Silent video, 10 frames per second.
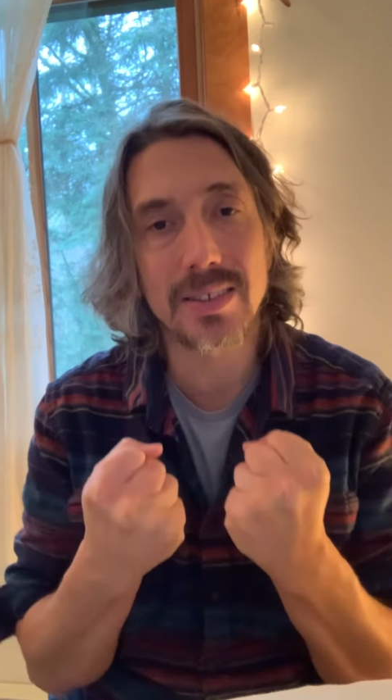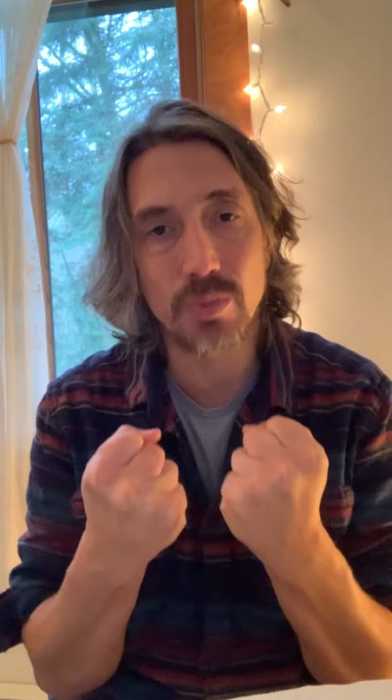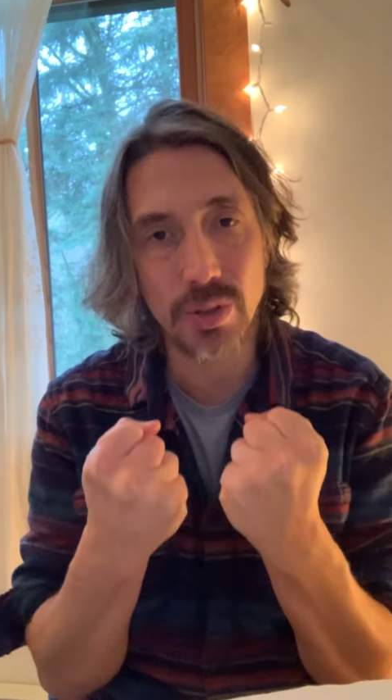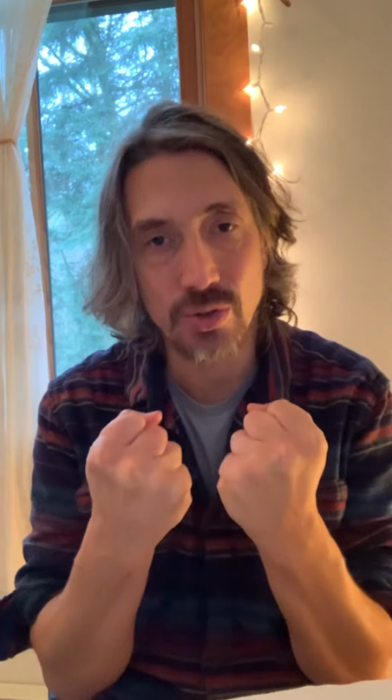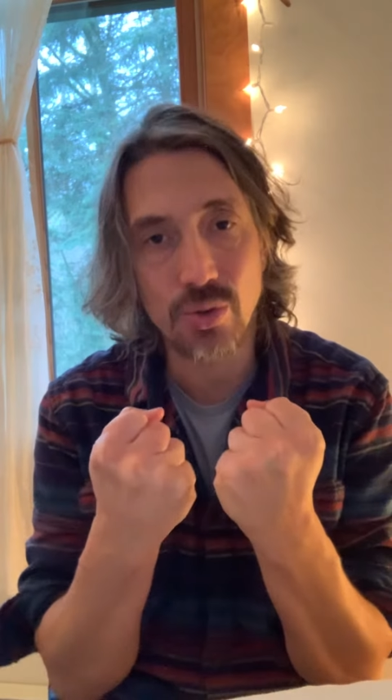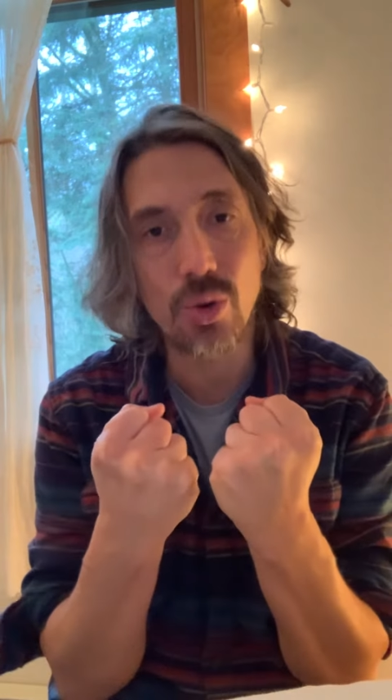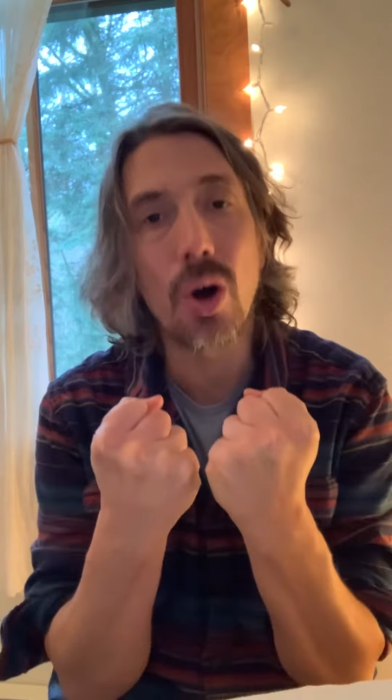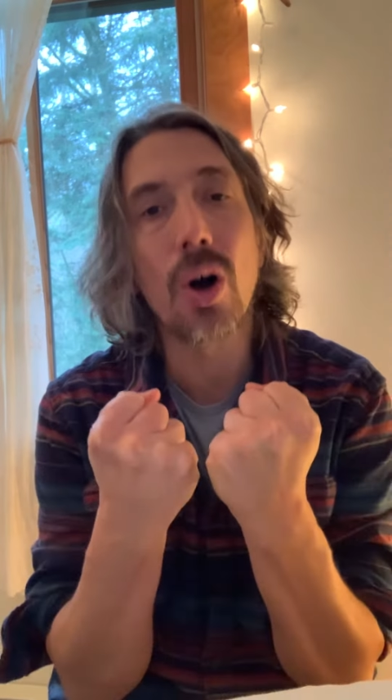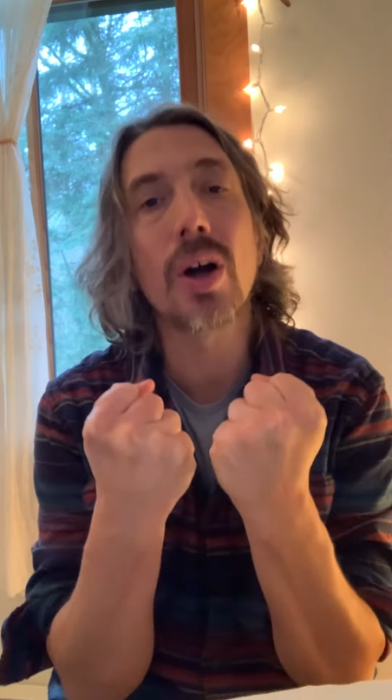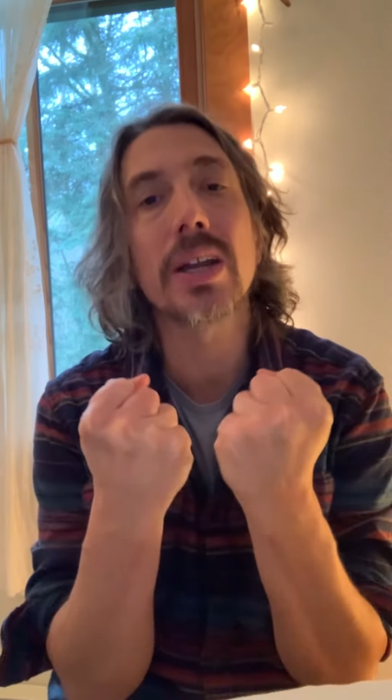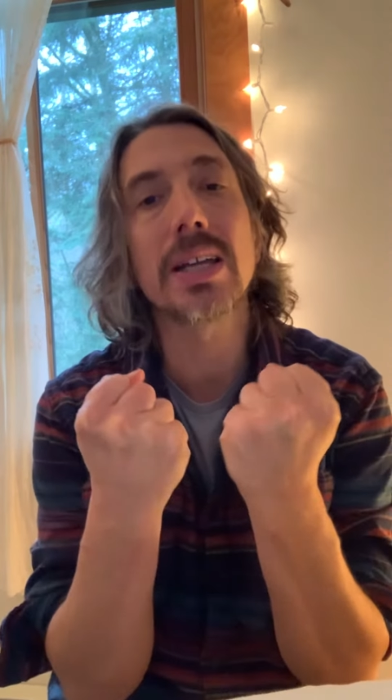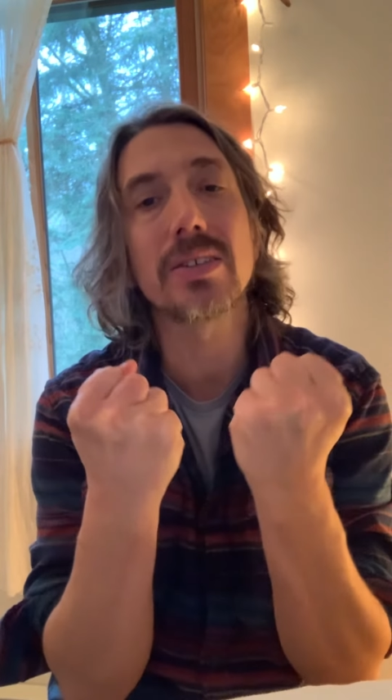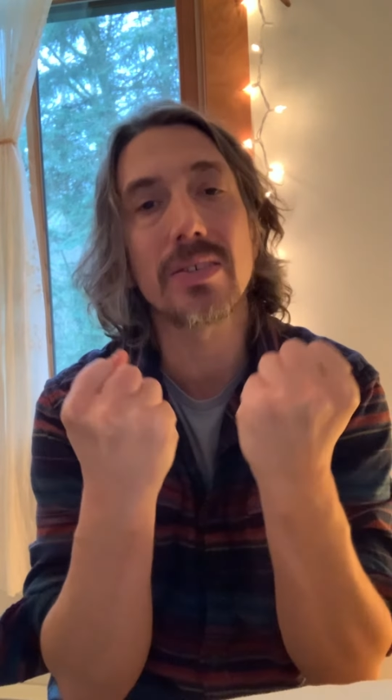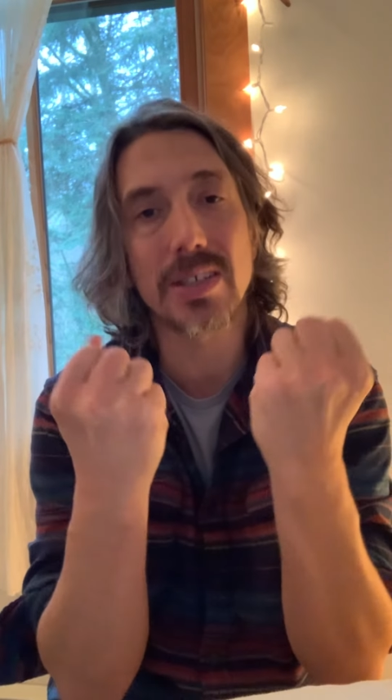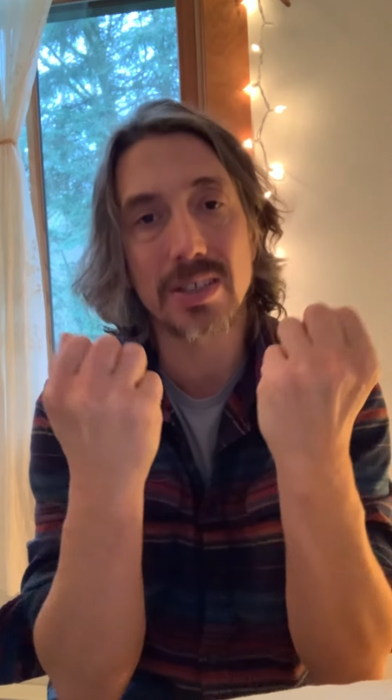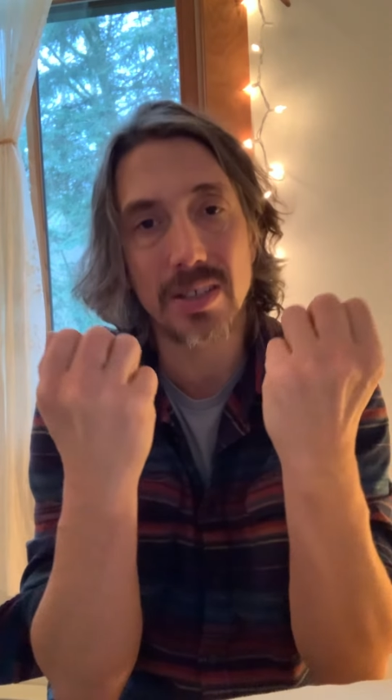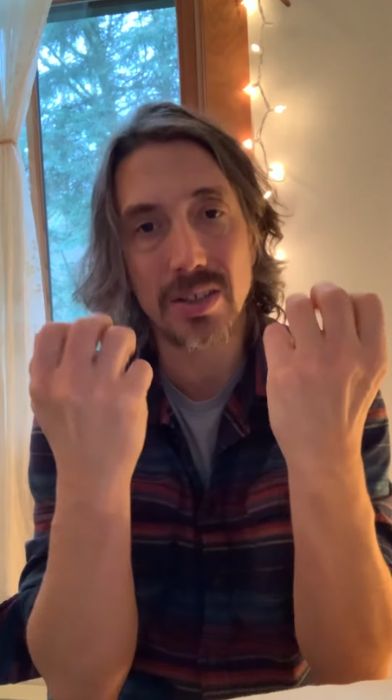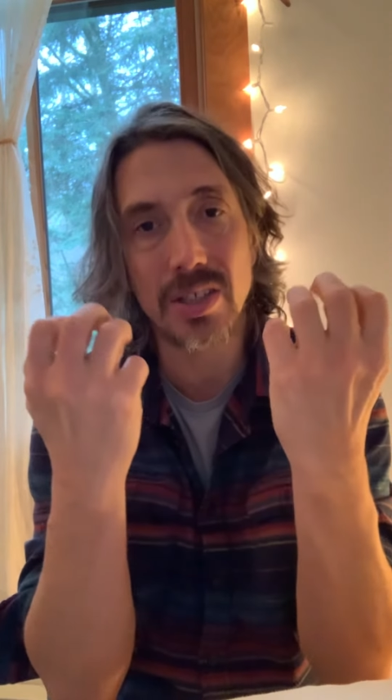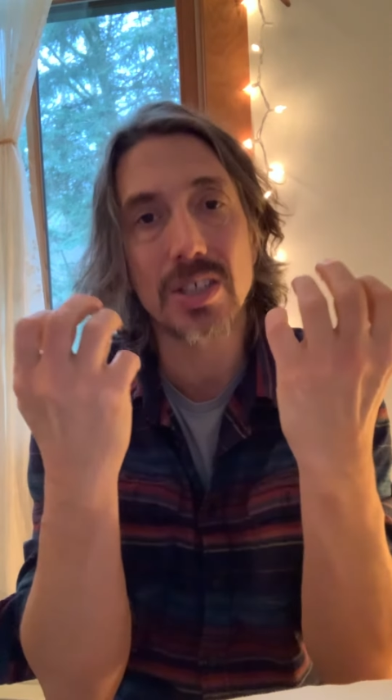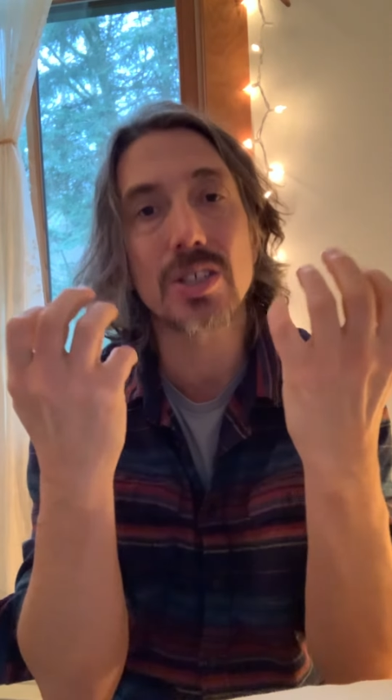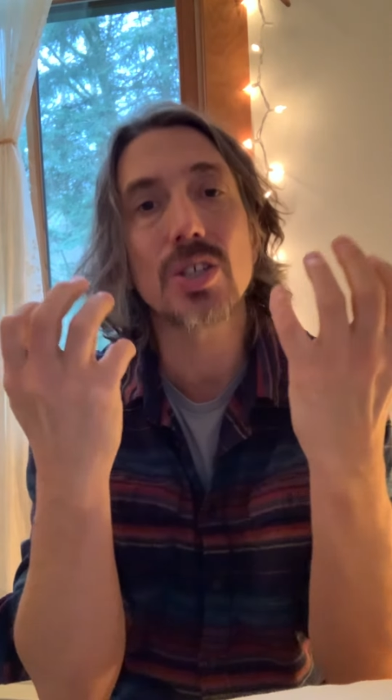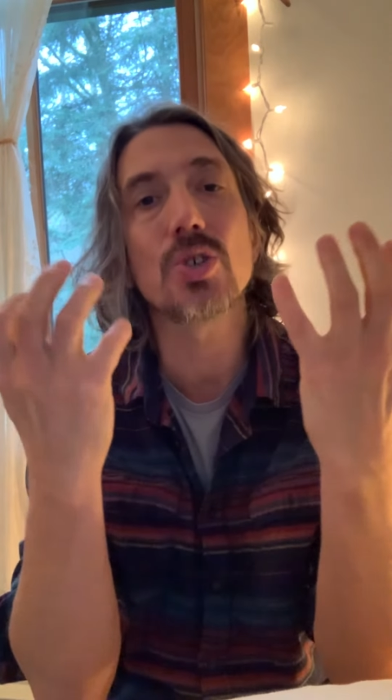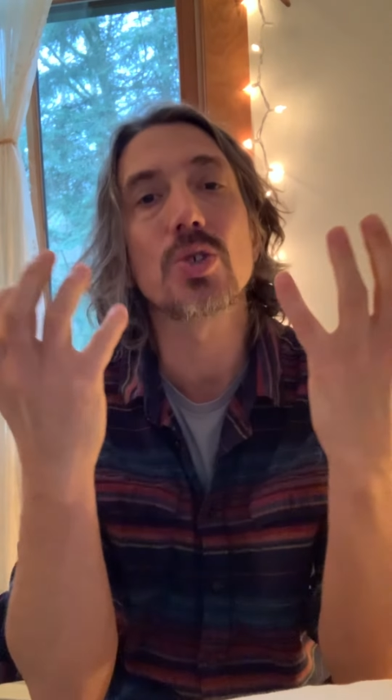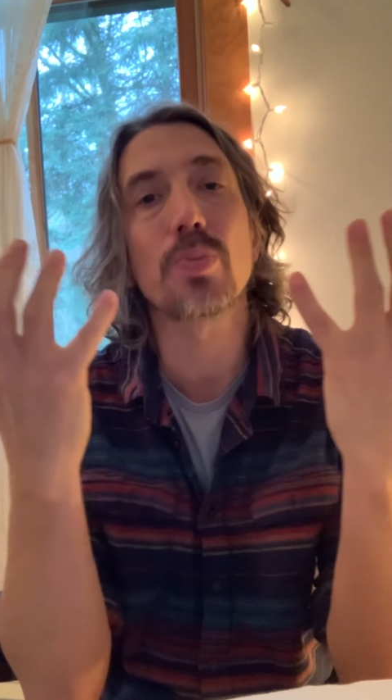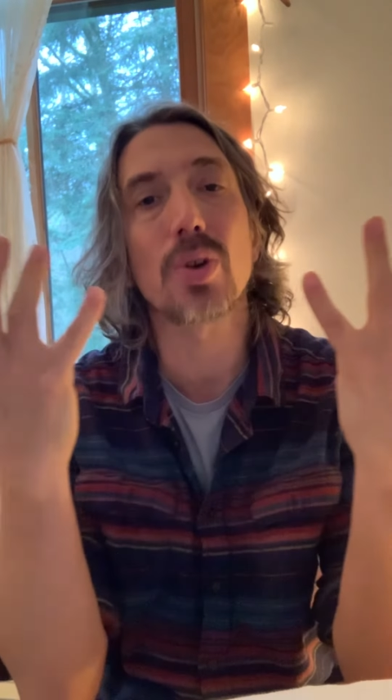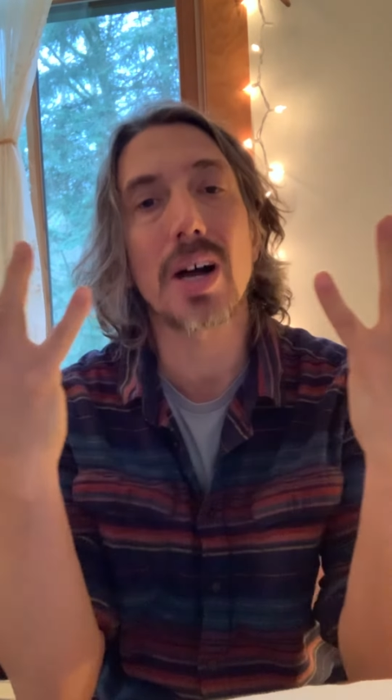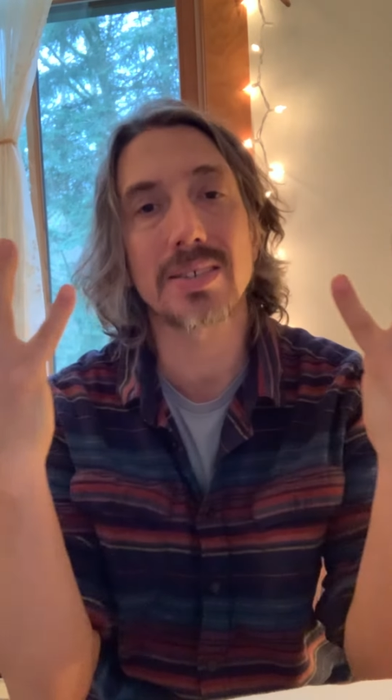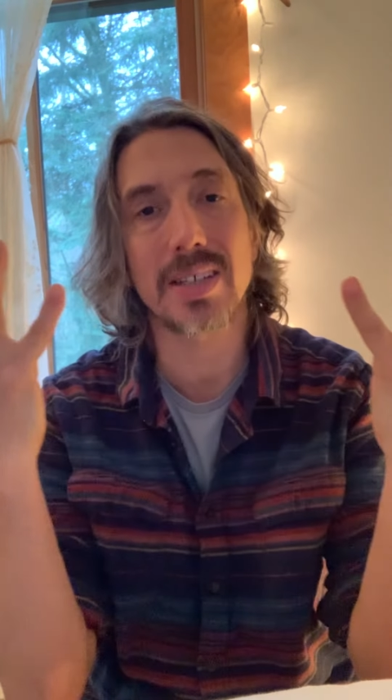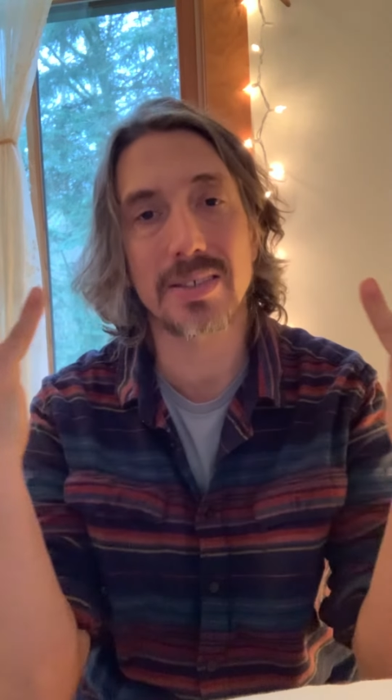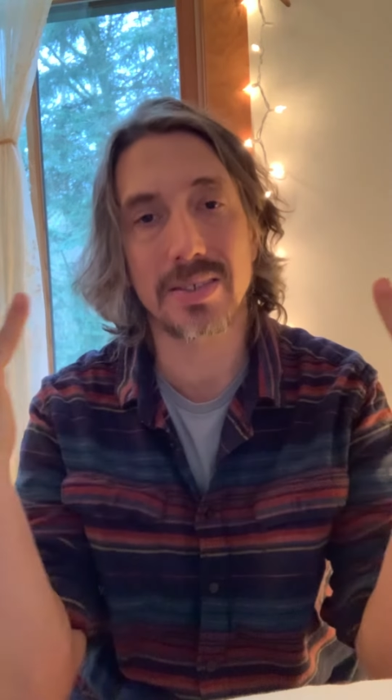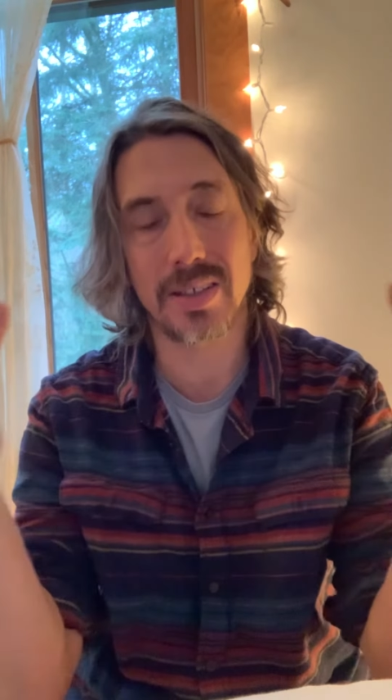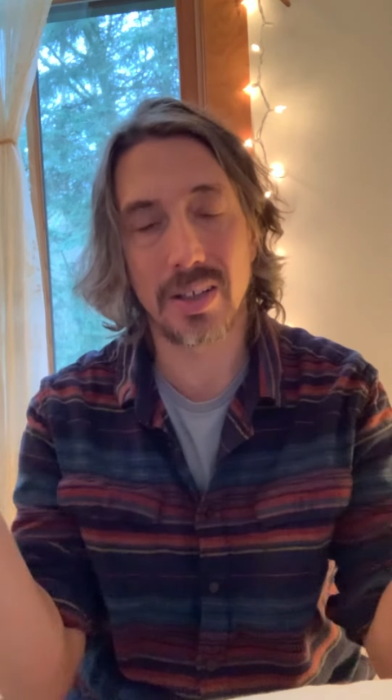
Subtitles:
We're drawn into this huge process.